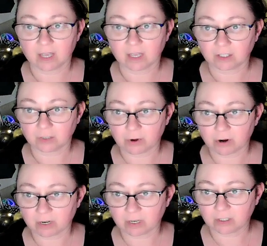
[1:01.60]
and
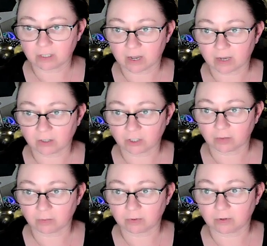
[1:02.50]
departed to hatch
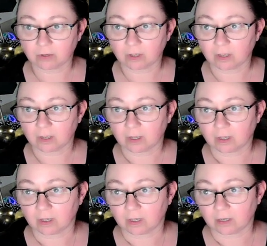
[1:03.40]
up
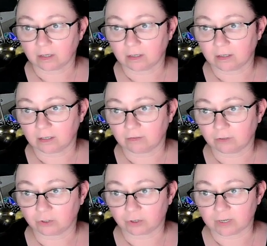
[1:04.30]

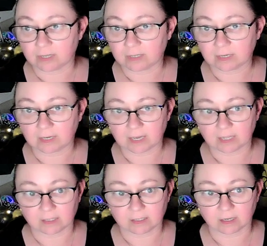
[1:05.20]
deviltries
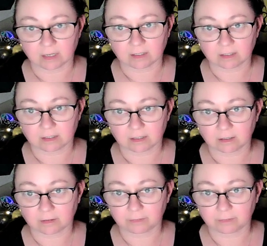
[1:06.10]
against us.